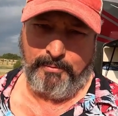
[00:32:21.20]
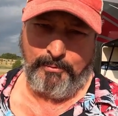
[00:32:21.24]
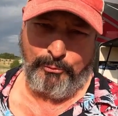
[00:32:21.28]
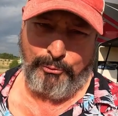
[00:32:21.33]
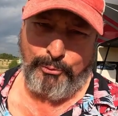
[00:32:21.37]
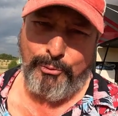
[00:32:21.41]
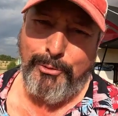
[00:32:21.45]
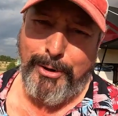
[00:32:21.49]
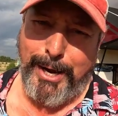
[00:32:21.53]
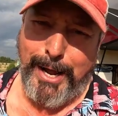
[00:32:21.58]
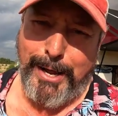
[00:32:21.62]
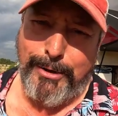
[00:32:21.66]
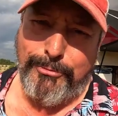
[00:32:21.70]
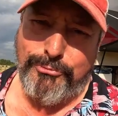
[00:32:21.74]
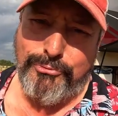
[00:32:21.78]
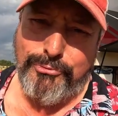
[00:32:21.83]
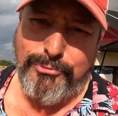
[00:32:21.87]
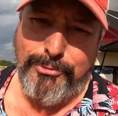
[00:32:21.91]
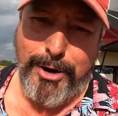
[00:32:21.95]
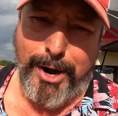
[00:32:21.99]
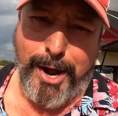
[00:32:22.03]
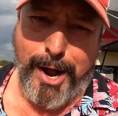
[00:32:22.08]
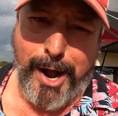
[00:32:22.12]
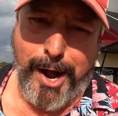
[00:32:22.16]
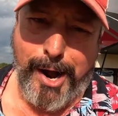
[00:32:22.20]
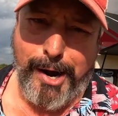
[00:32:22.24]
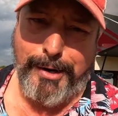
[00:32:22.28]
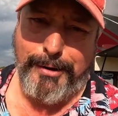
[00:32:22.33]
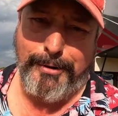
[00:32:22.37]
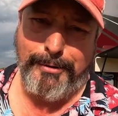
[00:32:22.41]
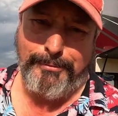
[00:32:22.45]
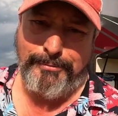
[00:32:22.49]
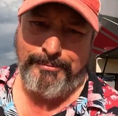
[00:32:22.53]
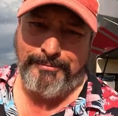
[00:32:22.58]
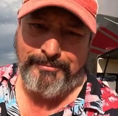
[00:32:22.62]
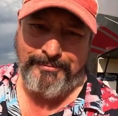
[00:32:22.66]
You guys rock.
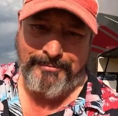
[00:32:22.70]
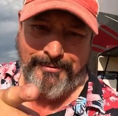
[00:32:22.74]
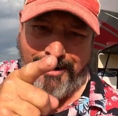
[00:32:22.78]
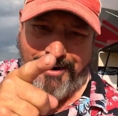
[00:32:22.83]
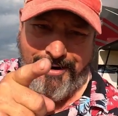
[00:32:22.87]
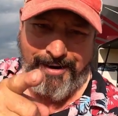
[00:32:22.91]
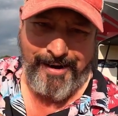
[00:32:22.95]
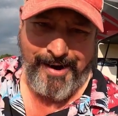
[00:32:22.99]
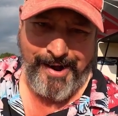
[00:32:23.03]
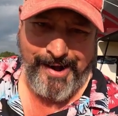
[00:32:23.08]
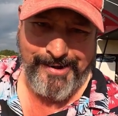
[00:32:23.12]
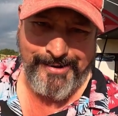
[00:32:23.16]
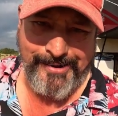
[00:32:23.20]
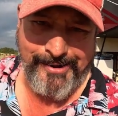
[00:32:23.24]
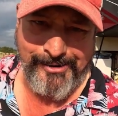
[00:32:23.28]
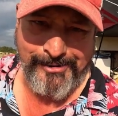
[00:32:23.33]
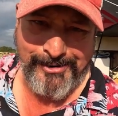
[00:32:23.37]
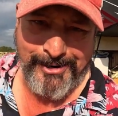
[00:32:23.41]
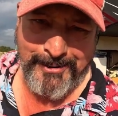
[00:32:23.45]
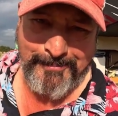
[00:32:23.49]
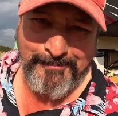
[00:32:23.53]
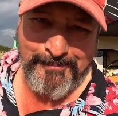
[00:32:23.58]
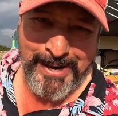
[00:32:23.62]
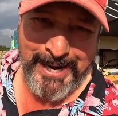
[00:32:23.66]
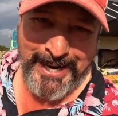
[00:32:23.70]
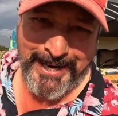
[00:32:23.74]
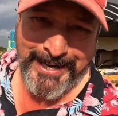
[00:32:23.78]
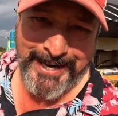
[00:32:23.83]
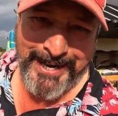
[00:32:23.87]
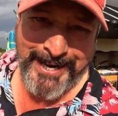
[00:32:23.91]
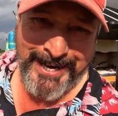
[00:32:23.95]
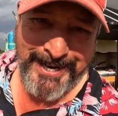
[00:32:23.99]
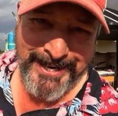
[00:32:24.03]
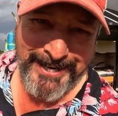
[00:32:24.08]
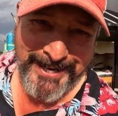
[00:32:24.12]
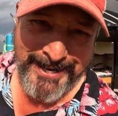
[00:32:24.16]
All right, y'all come back
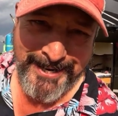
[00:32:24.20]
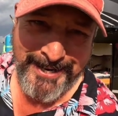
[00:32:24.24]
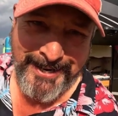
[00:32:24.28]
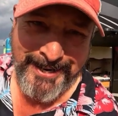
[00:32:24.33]
now, you